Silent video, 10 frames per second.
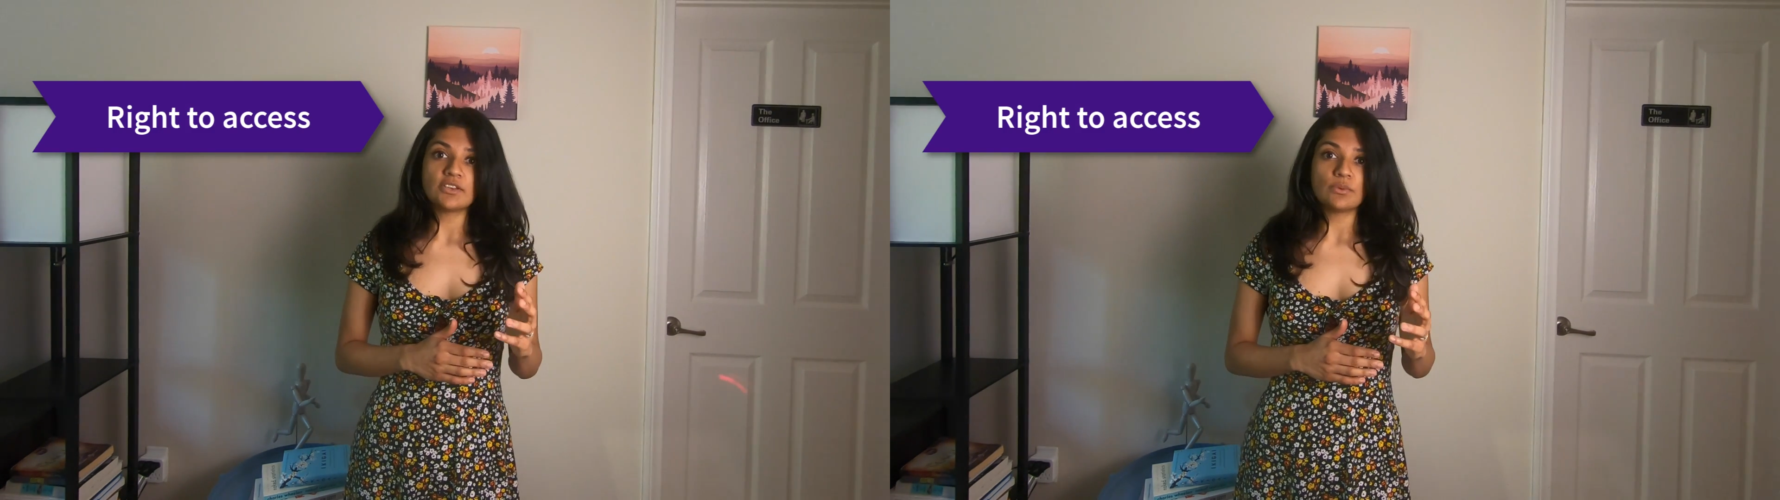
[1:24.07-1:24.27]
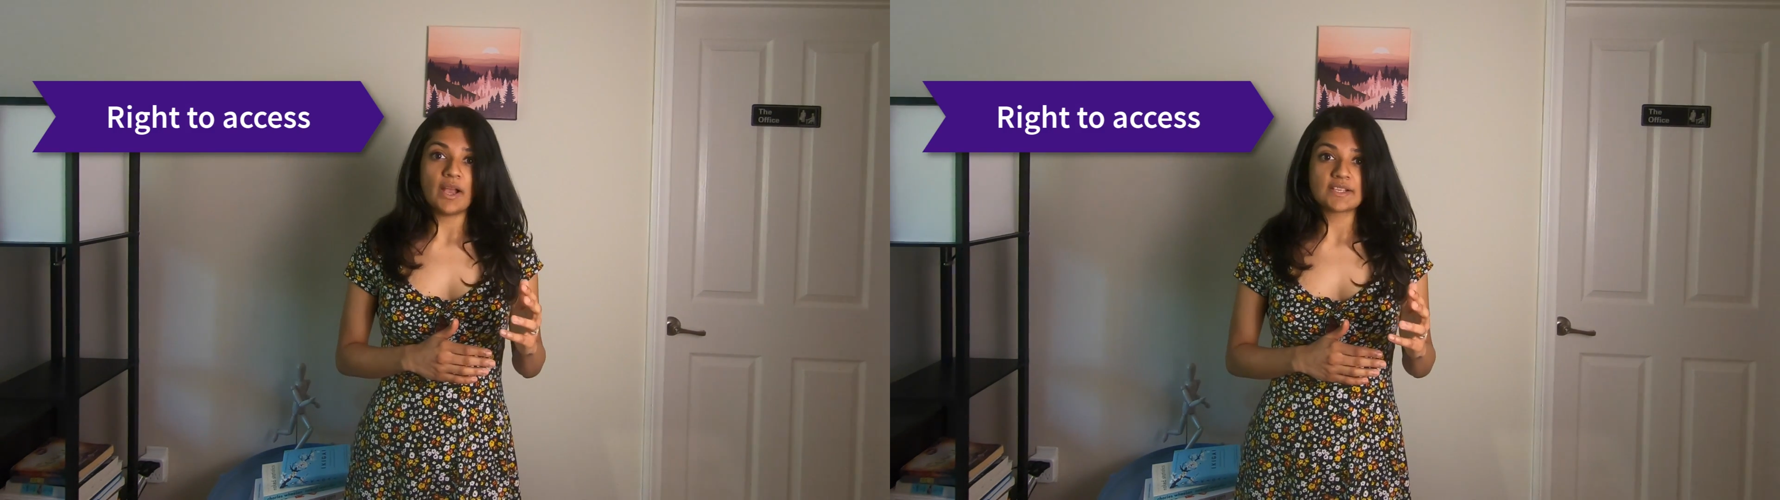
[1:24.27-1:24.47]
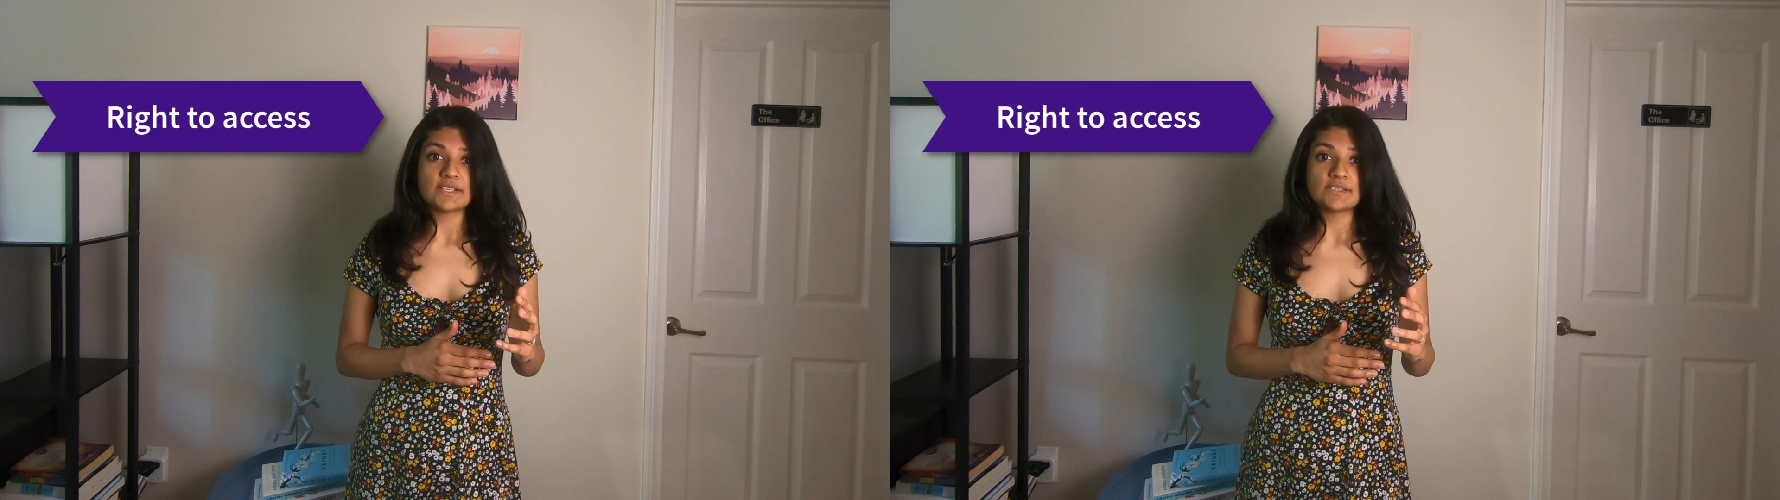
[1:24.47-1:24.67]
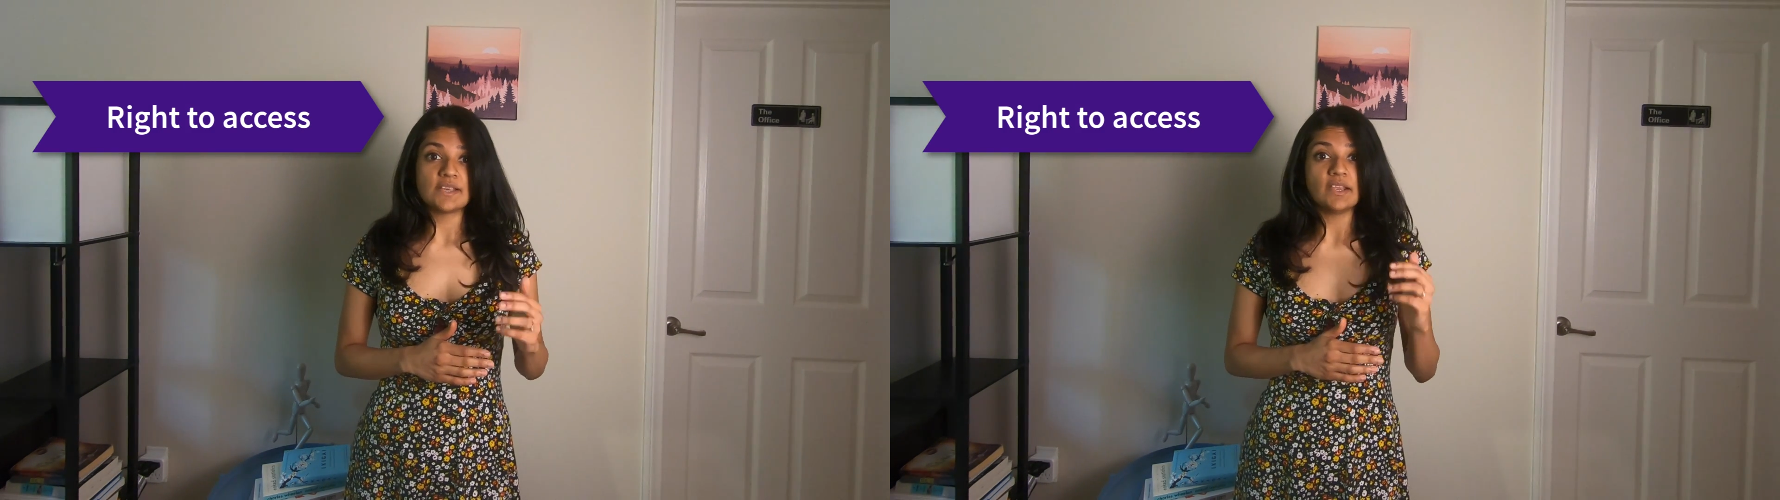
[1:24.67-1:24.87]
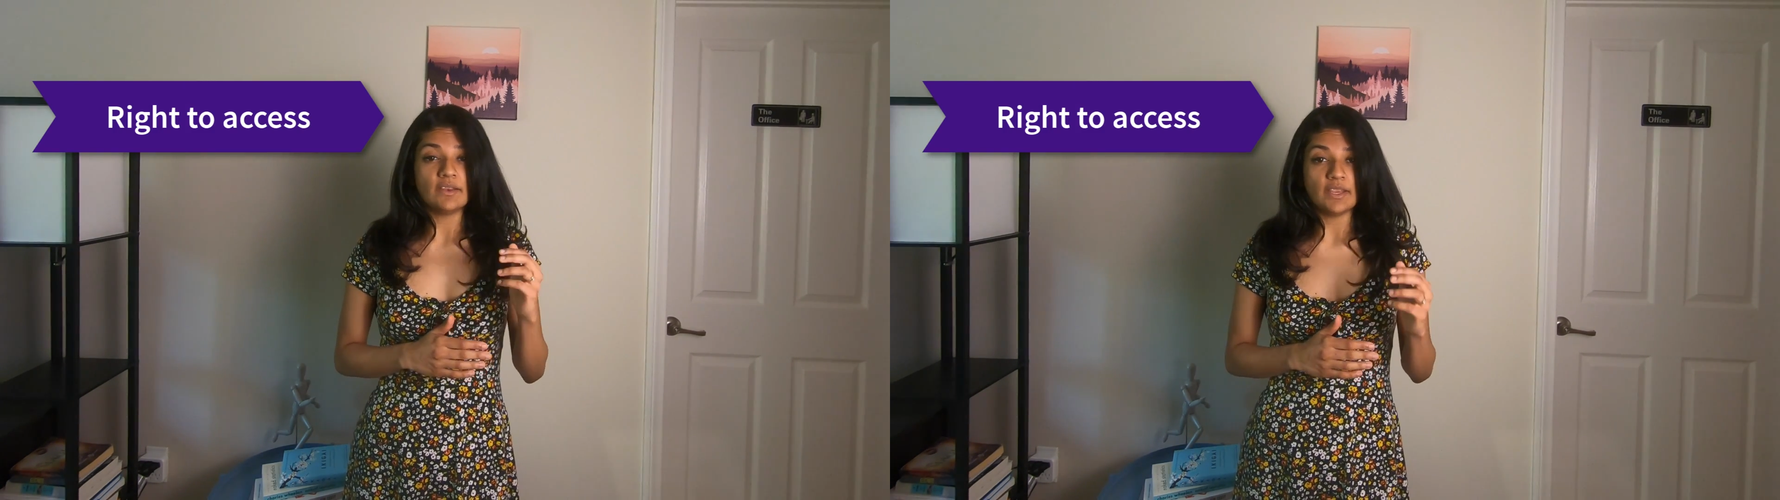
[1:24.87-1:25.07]
to access
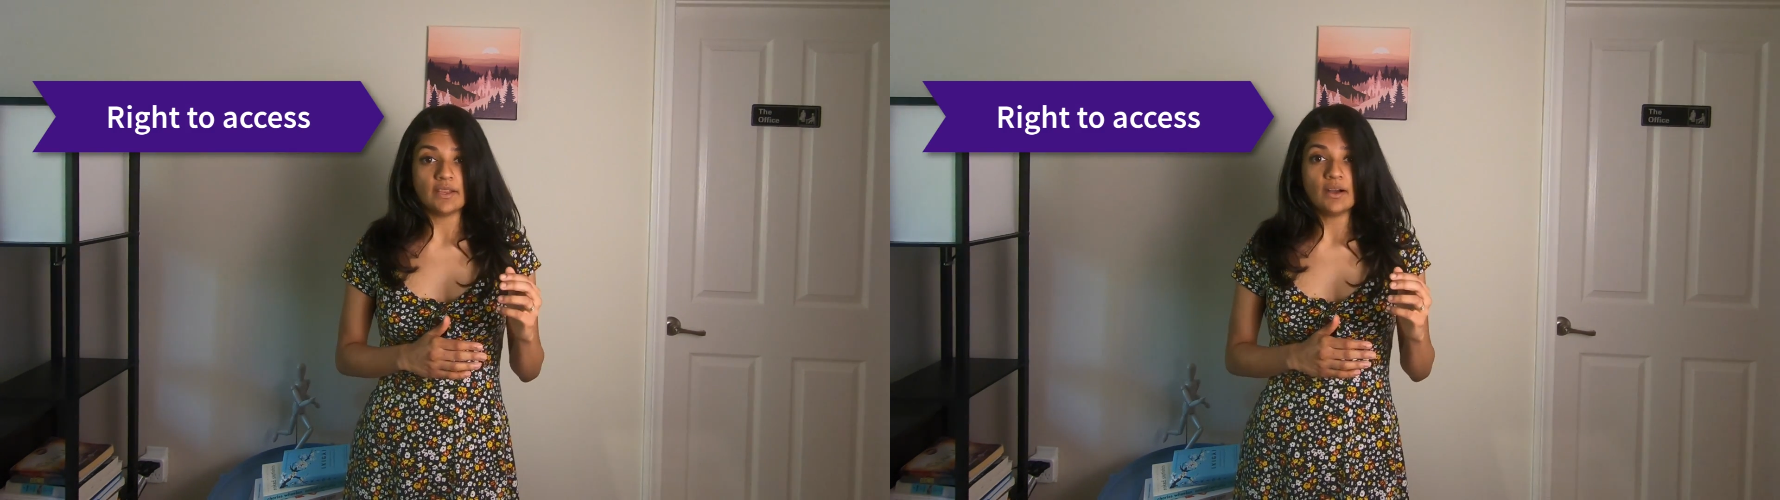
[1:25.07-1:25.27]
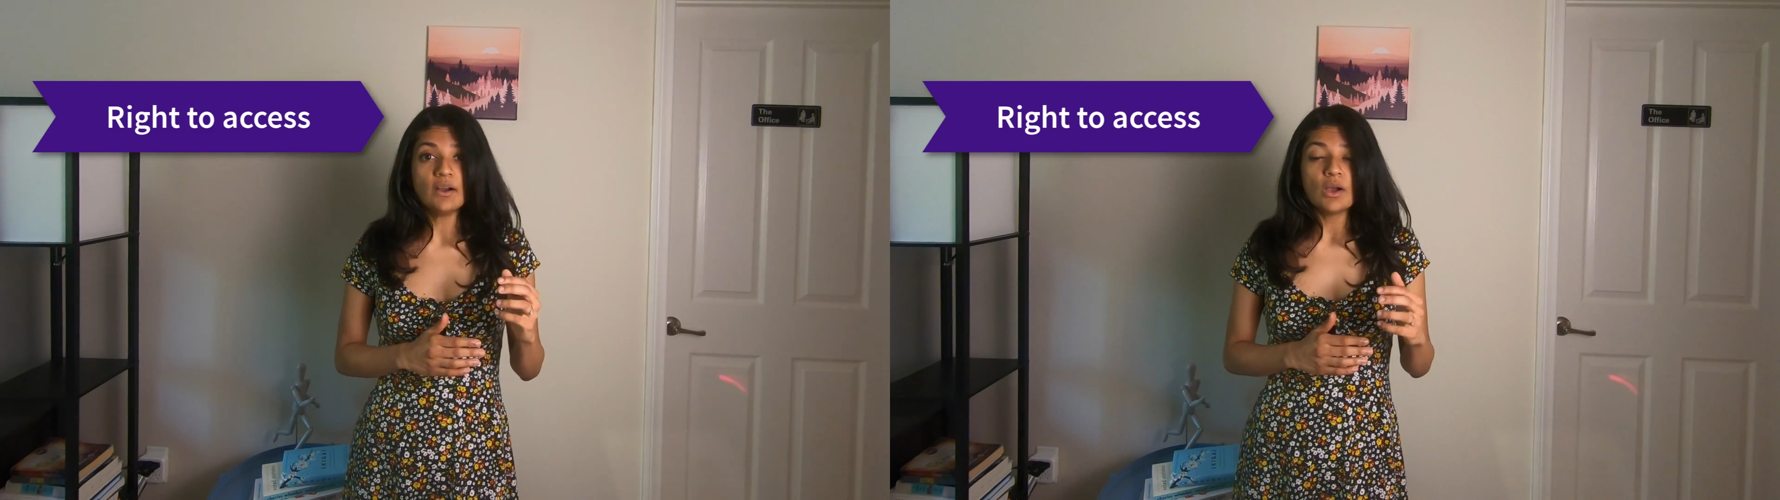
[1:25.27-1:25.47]
their data,